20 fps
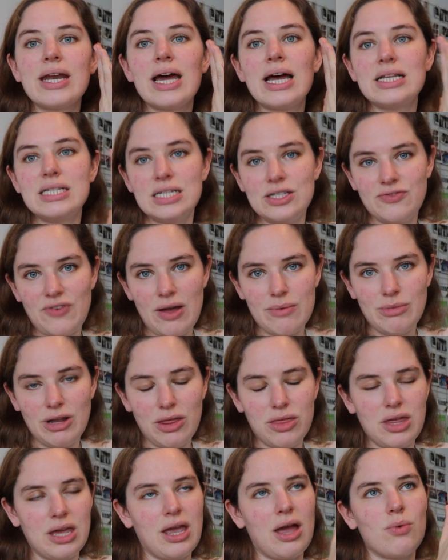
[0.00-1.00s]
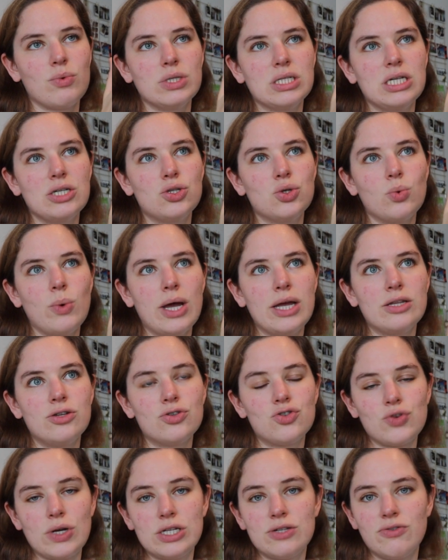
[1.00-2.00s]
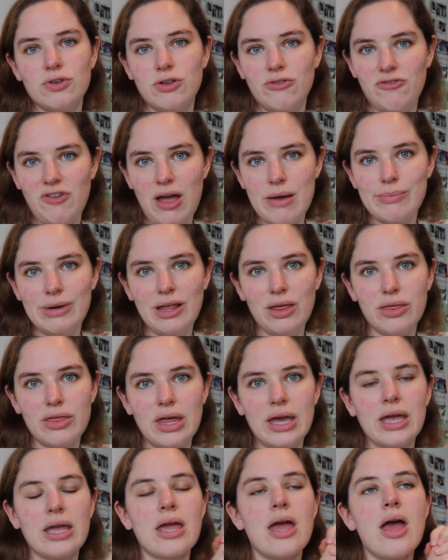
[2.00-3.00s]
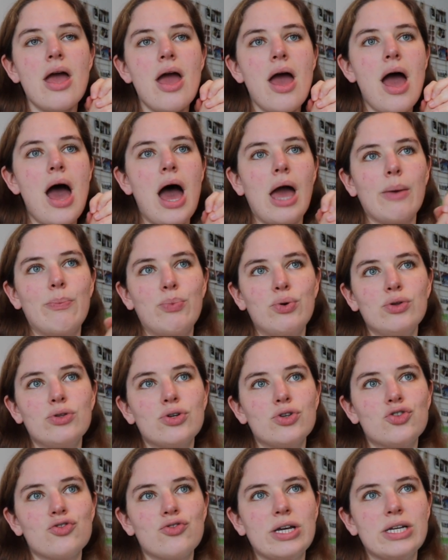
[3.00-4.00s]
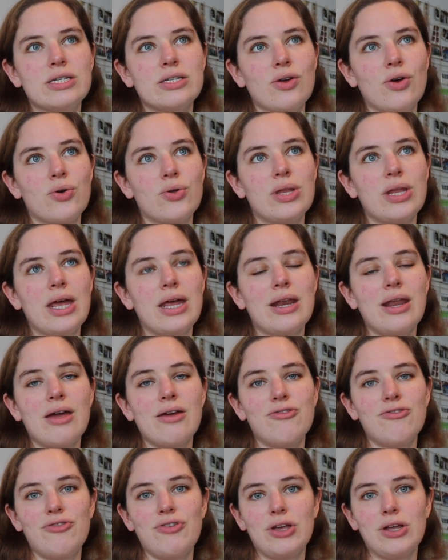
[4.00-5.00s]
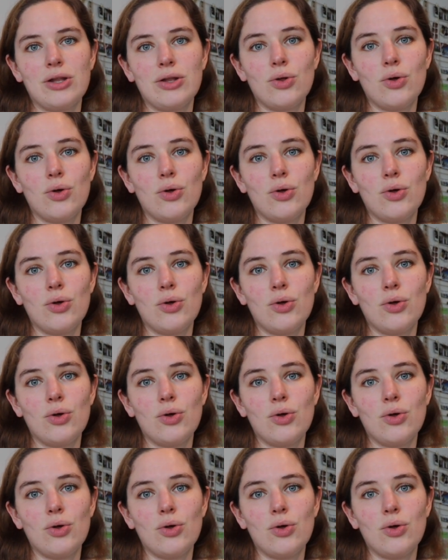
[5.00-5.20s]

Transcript: I had this family thing. I wanted to wear the dress for the family thing. I put the dress on and I feel